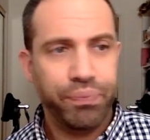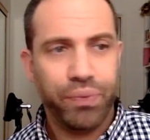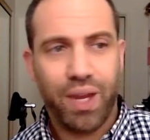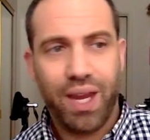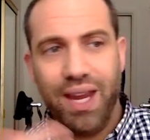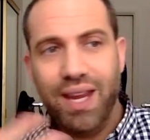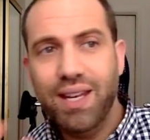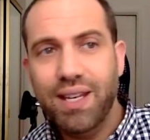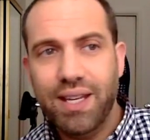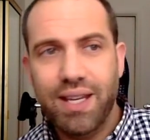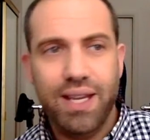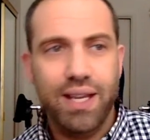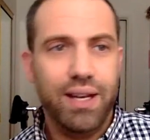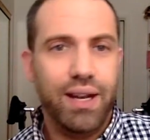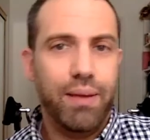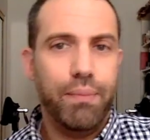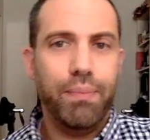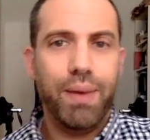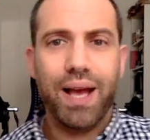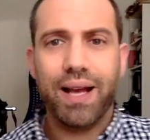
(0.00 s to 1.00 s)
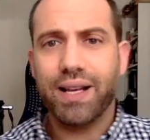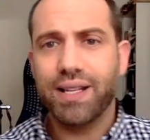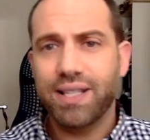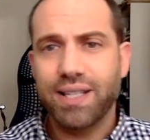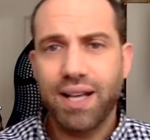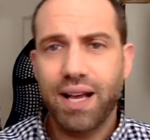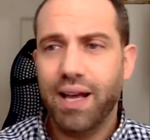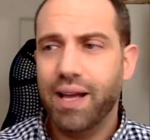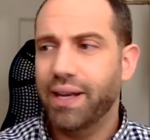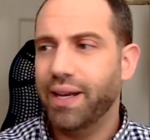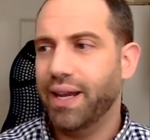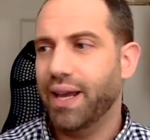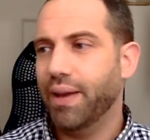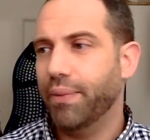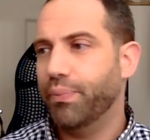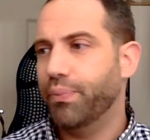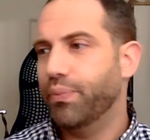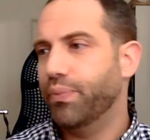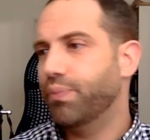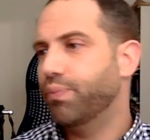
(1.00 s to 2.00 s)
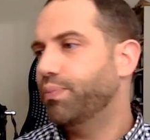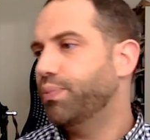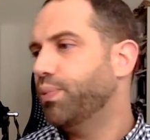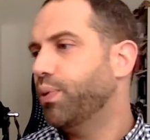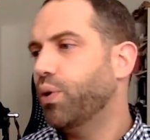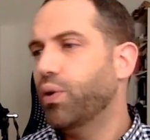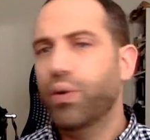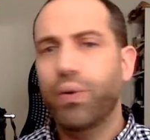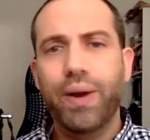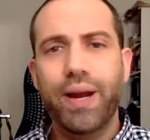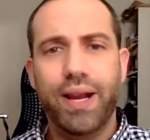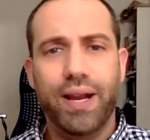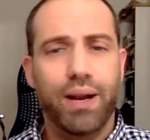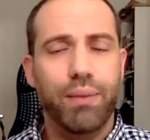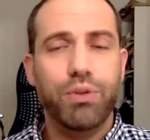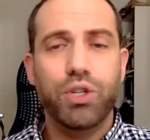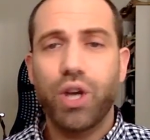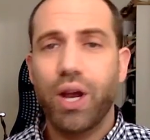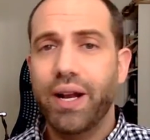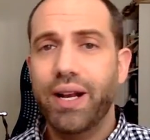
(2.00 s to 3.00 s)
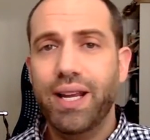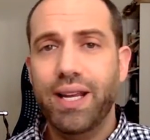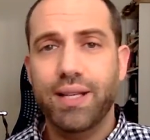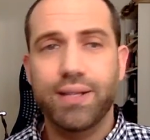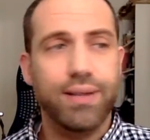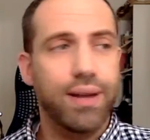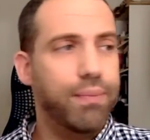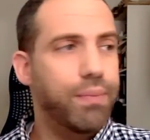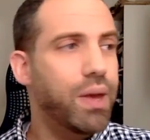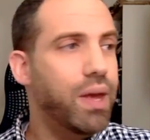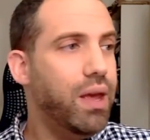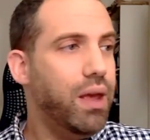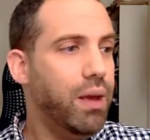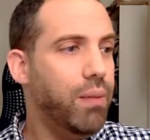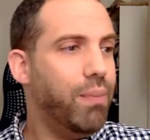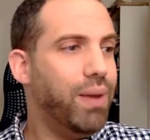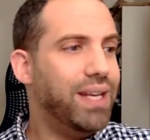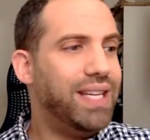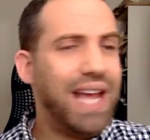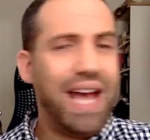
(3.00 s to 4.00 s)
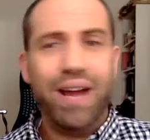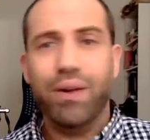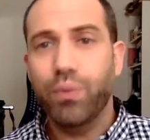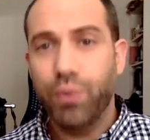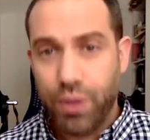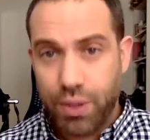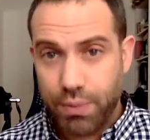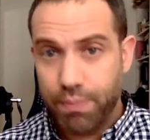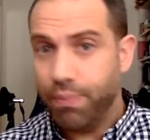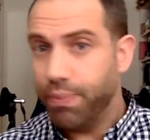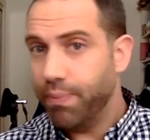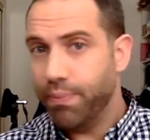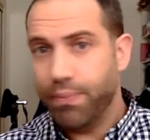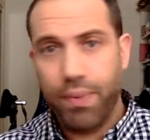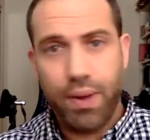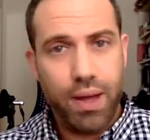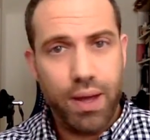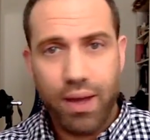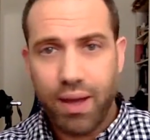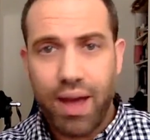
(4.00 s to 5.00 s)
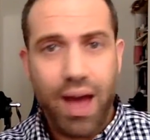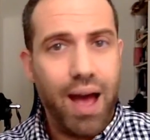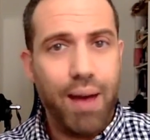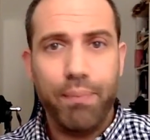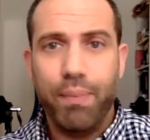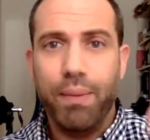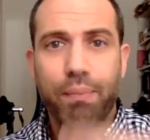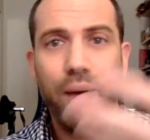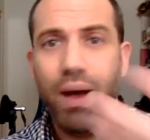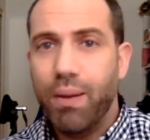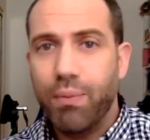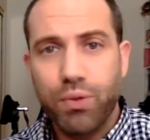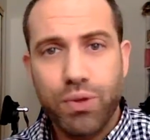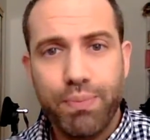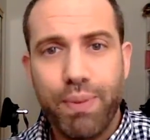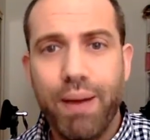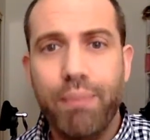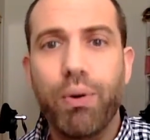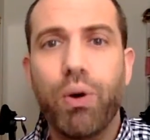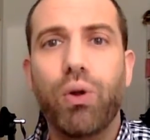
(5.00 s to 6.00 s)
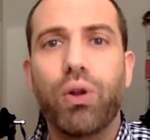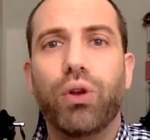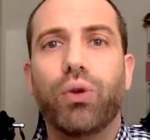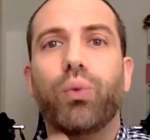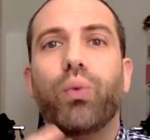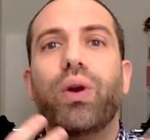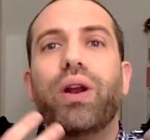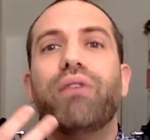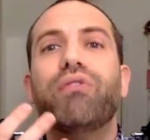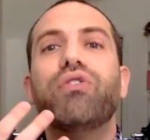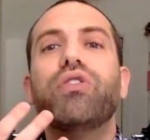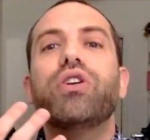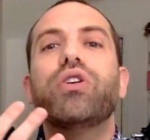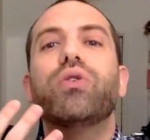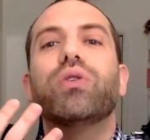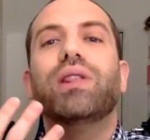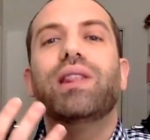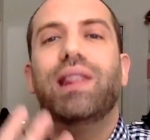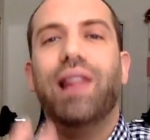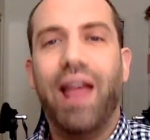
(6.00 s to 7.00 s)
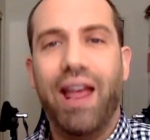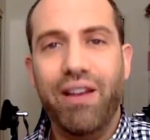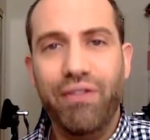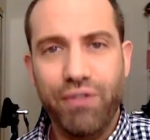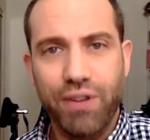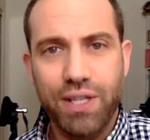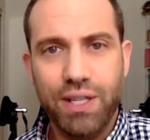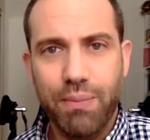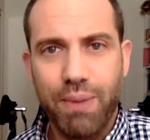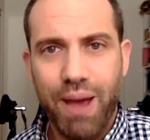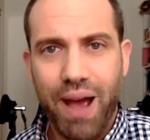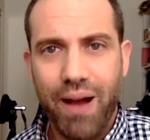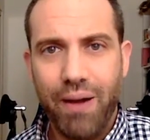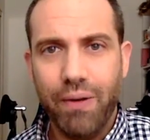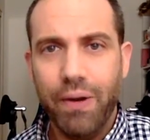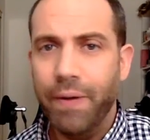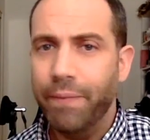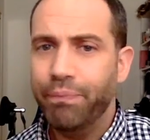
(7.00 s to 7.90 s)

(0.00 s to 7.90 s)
Indian, I'm Pakistani, I'm Puerto Rican, I'm Chinese, my dad was a cop, my mom was bipolar. Whatever your life is about,